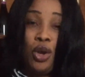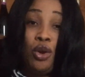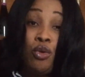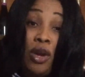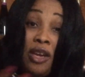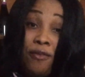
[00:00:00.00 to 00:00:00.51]

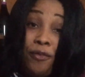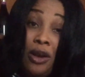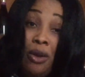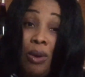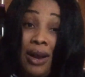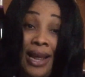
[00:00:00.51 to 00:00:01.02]
knowing
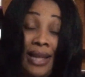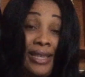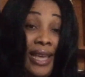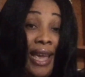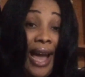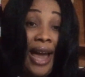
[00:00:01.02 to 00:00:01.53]
fully well that
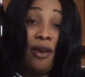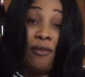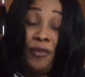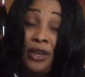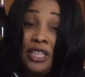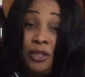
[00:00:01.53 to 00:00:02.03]
he had
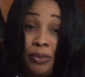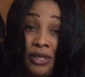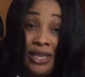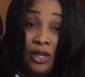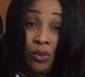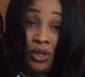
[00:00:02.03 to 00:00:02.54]
unfinished
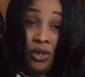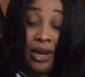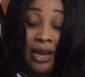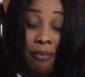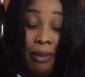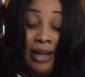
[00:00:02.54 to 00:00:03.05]
business with
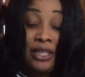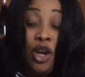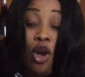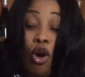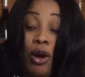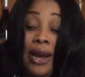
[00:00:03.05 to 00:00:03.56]
Tolani Badge,
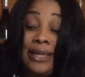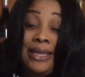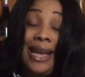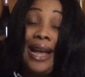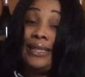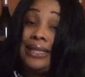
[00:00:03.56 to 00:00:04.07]
or that he
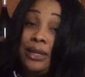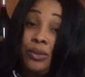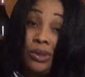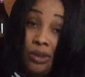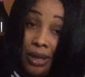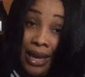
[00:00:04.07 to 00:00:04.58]
had sex
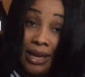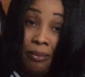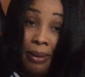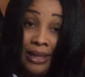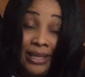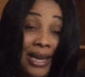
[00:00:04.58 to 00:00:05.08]
with Tolani
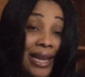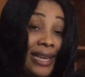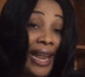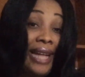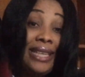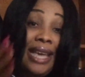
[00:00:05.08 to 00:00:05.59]
Badge,
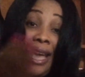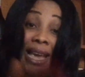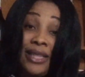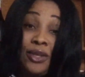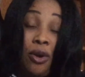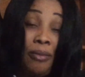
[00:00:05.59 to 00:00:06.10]
that he
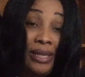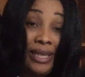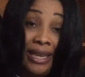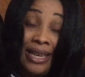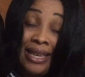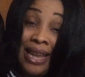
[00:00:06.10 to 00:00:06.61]
is
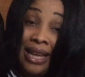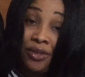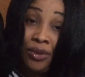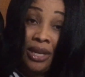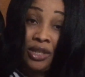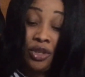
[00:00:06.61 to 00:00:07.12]
committed in that
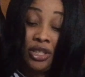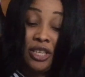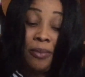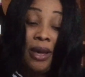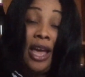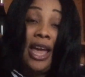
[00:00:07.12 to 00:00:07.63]

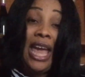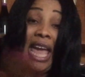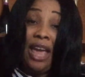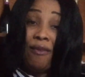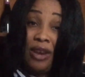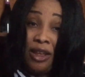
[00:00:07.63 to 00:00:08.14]
relationship.
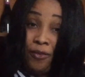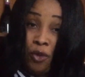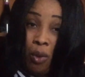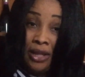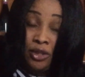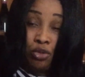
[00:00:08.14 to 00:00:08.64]
Even if you
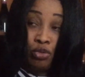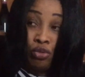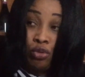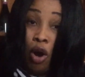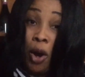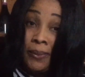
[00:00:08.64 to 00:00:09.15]
want to
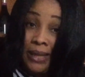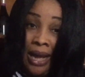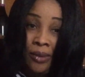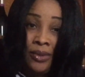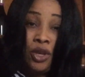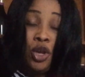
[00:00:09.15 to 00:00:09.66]
opt
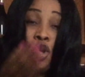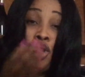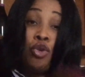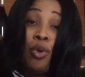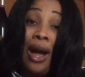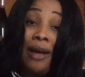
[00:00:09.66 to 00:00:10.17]
out,
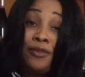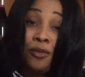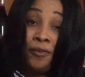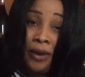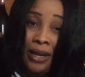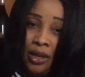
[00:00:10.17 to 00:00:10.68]
you have to
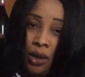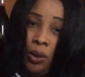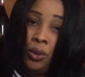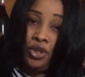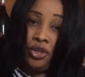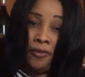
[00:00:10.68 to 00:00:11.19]
find
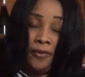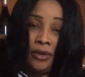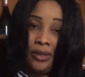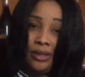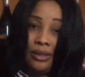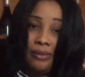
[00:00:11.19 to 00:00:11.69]
closure
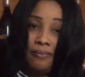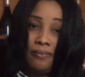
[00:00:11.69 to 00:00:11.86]
first,